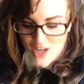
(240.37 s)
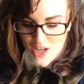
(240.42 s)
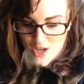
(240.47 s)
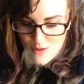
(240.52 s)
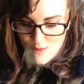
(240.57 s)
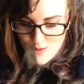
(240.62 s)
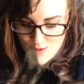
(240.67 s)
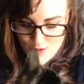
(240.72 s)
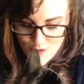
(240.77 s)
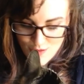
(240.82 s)

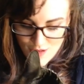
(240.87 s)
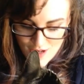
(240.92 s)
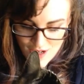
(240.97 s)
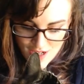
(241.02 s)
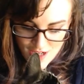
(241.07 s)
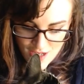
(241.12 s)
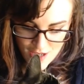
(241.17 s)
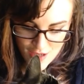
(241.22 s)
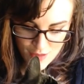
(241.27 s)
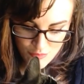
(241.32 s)
video, won't you,
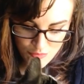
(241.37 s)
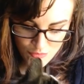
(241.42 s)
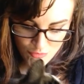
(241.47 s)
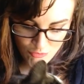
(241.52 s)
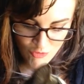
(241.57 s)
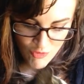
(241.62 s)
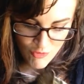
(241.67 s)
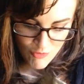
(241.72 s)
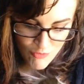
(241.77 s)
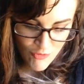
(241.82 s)
honey?
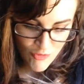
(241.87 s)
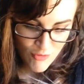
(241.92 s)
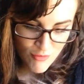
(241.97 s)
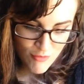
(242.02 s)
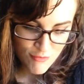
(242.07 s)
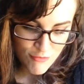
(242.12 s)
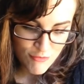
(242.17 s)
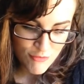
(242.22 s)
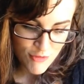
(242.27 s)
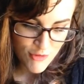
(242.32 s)

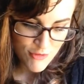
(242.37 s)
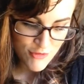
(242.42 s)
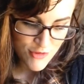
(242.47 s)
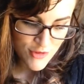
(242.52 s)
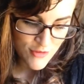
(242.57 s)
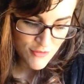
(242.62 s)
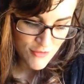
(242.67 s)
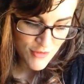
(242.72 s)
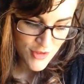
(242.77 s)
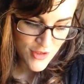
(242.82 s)

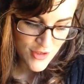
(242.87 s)
Won't you,